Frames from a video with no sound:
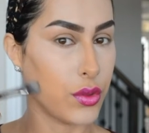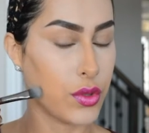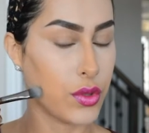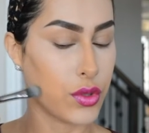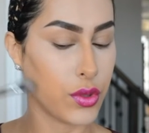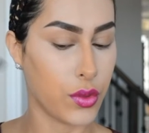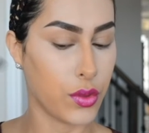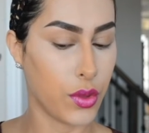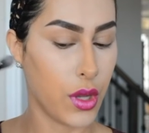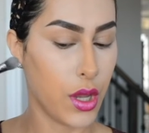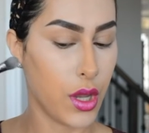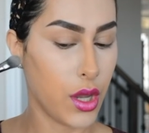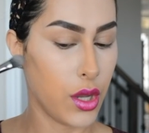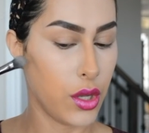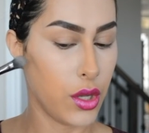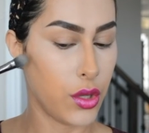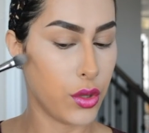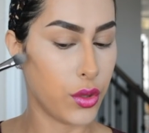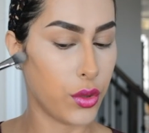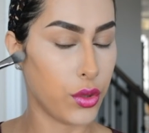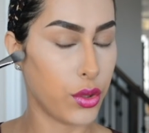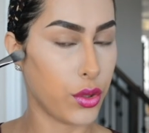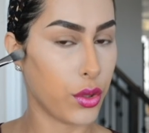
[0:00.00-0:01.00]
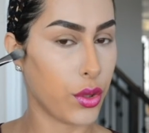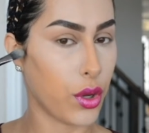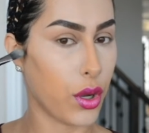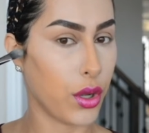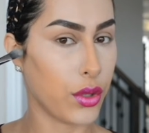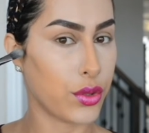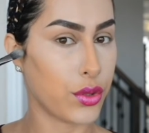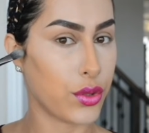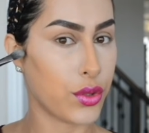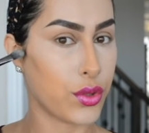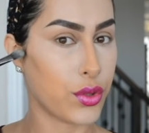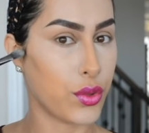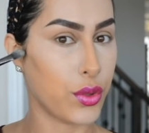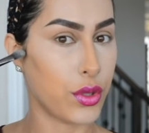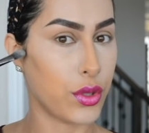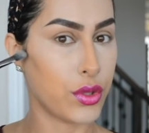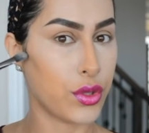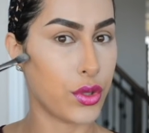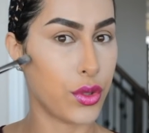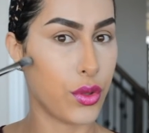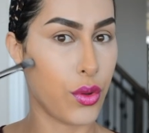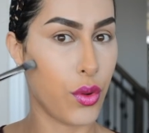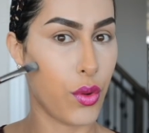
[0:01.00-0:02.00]
So your contour is going
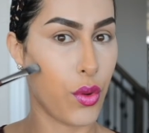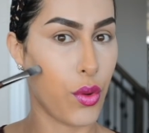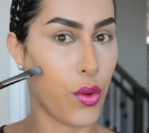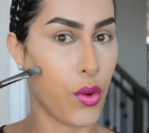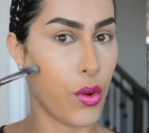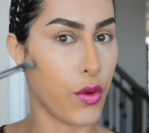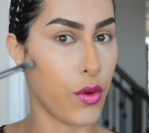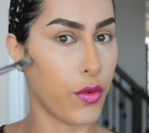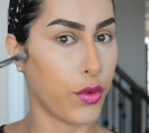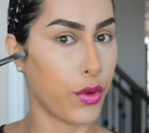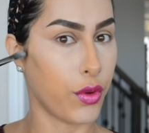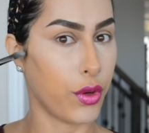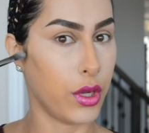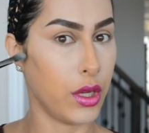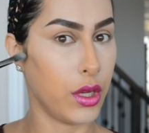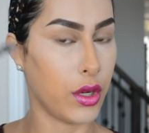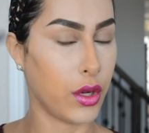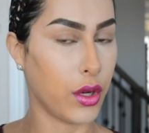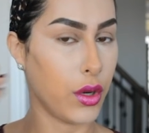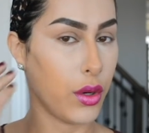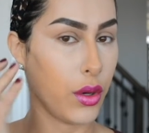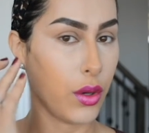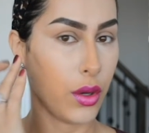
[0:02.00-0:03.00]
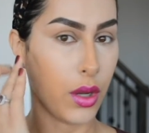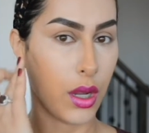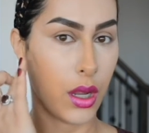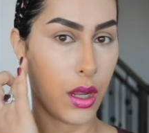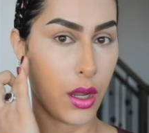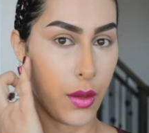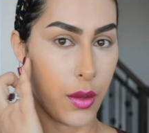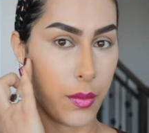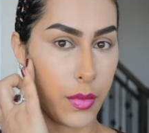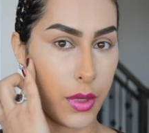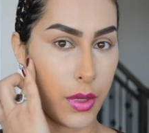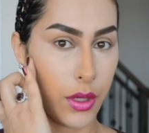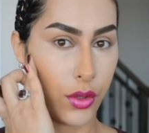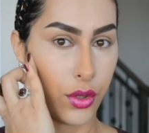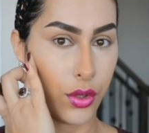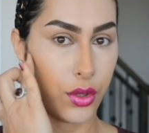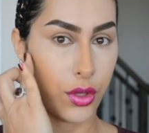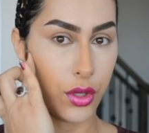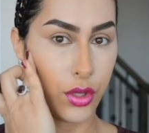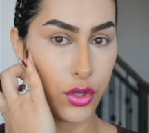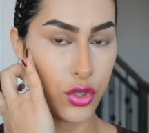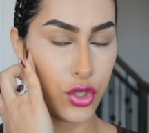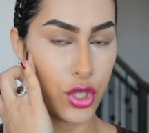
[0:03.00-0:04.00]
to go over here under
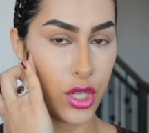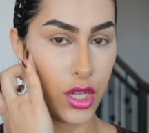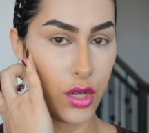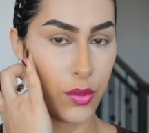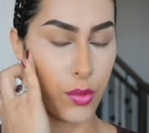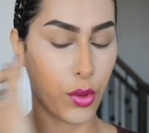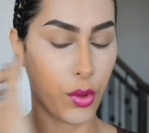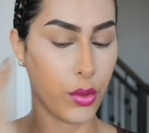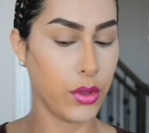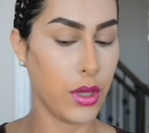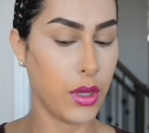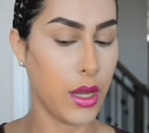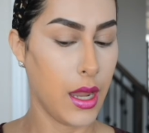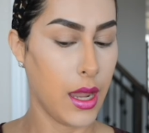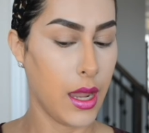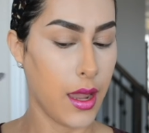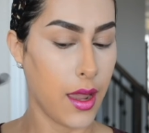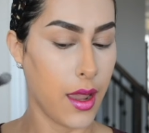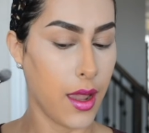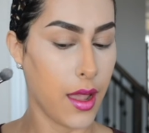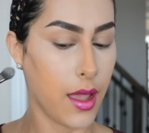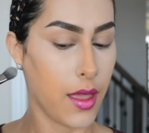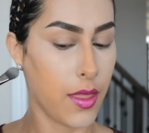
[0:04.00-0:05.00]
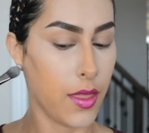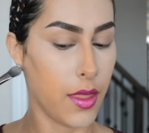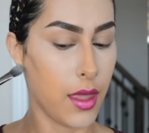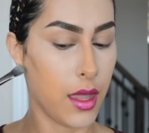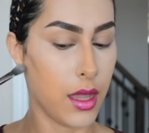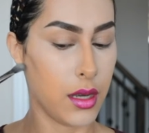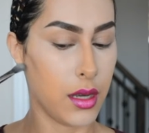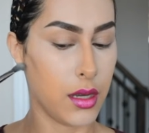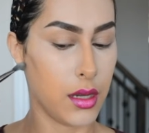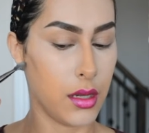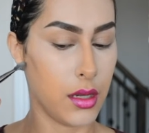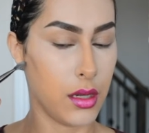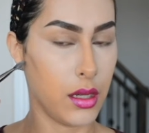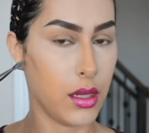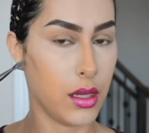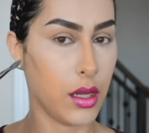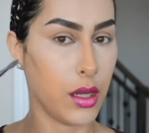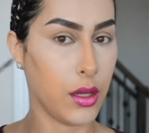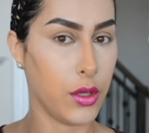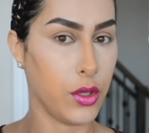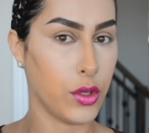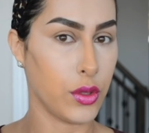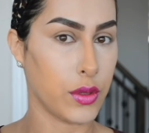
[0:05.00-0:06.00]
your cheekbone, and then
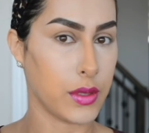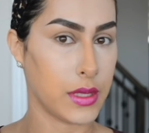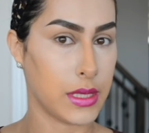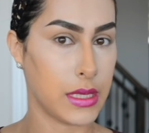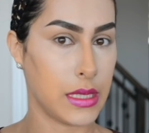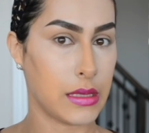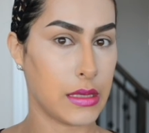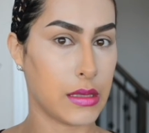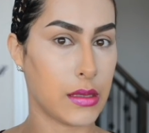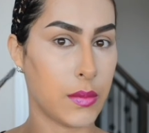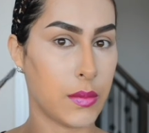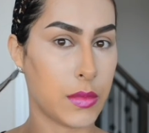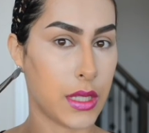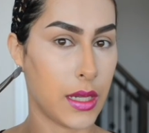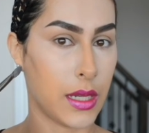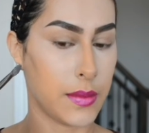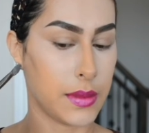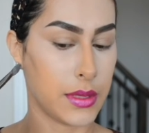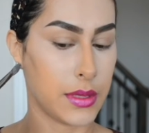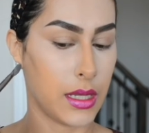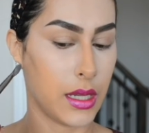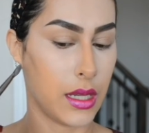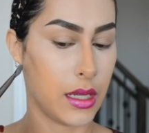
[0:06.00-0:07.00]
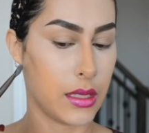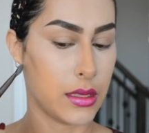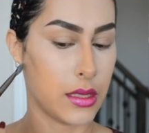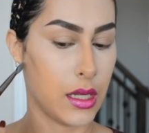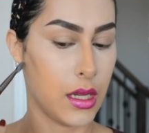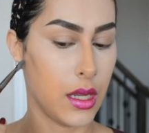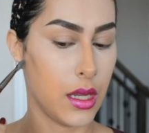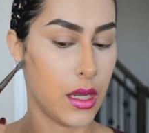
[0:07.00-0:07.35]
you'll see sometimes that